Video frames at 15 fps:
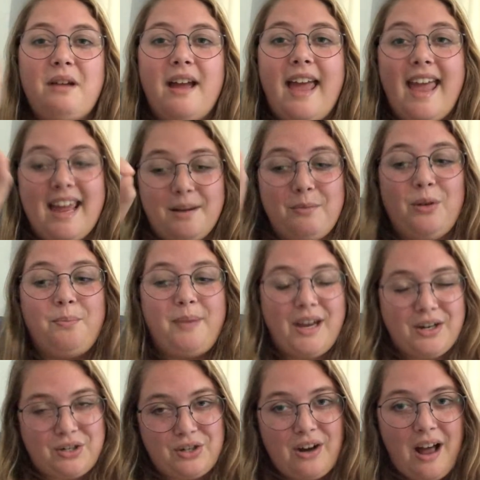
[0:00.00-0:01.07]
animal
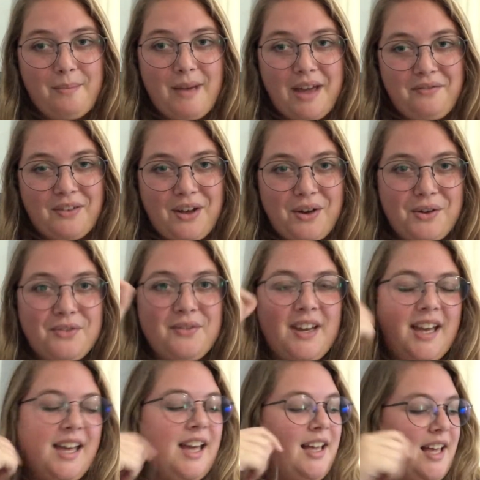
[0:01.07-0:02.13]
picture on my phone,
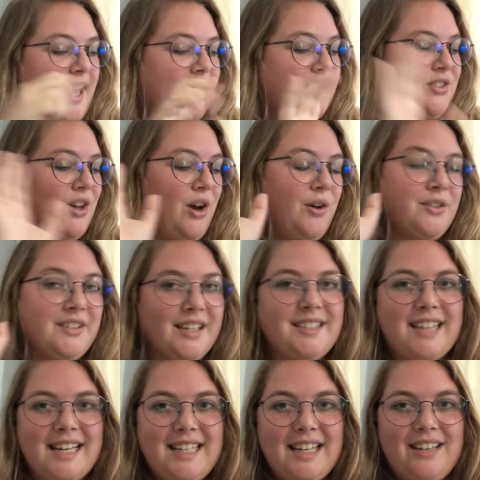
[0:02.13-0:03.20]
and so
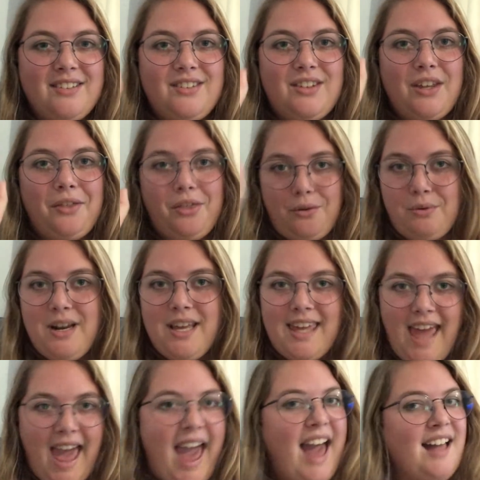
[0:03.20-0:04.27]
since I did the 3
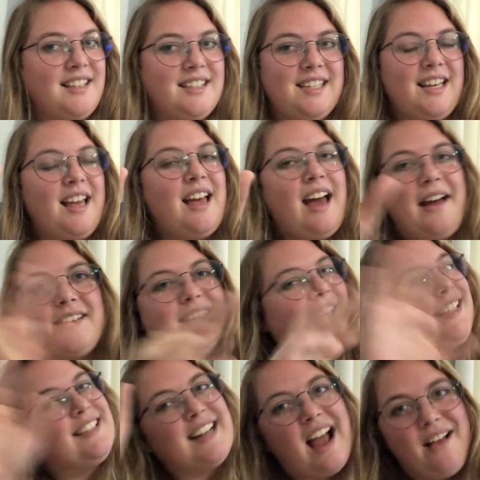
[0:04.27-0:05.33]
cats, I was like,
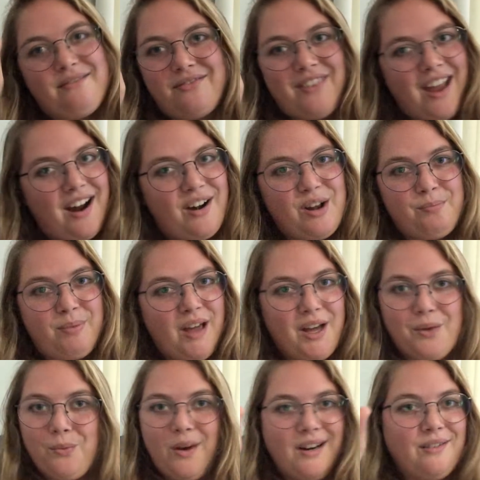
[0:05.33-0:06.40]
it's not fair to
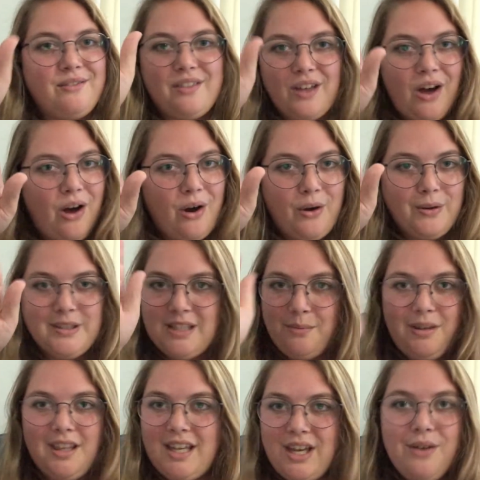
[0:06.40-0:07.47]
pick one of those to
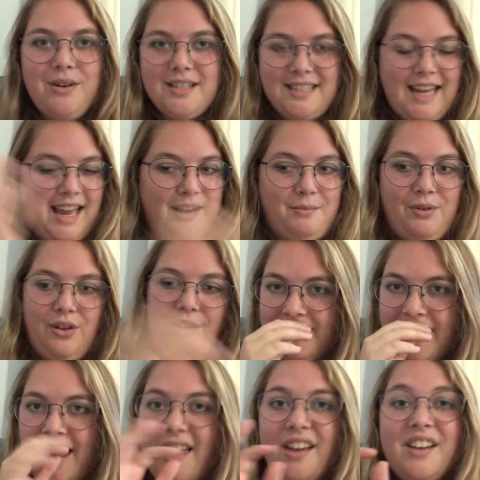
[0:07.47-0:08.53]
be the cutest animal.
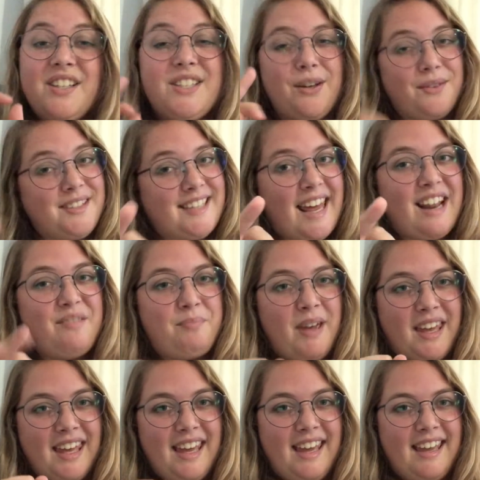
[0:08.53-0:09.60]
So instead of
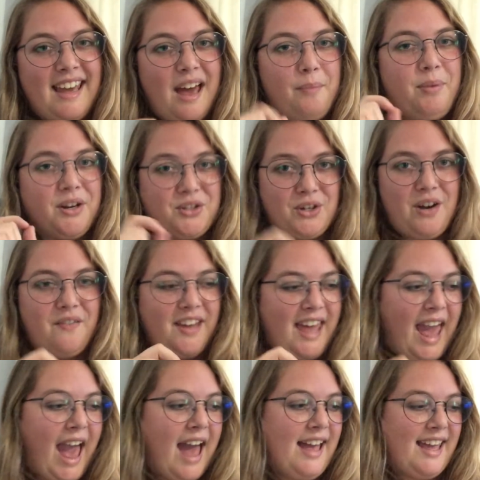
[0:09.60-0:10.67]
picking a picture of a
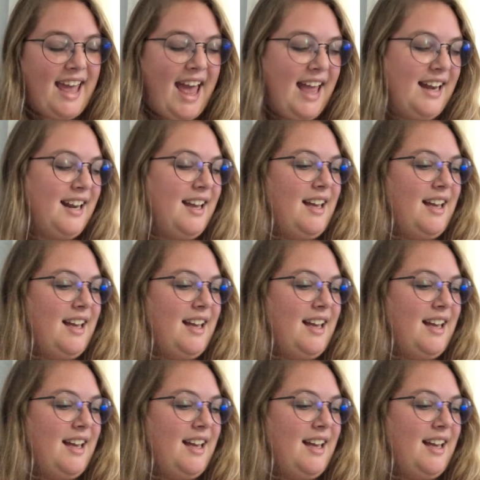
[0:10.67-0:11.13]
cat again,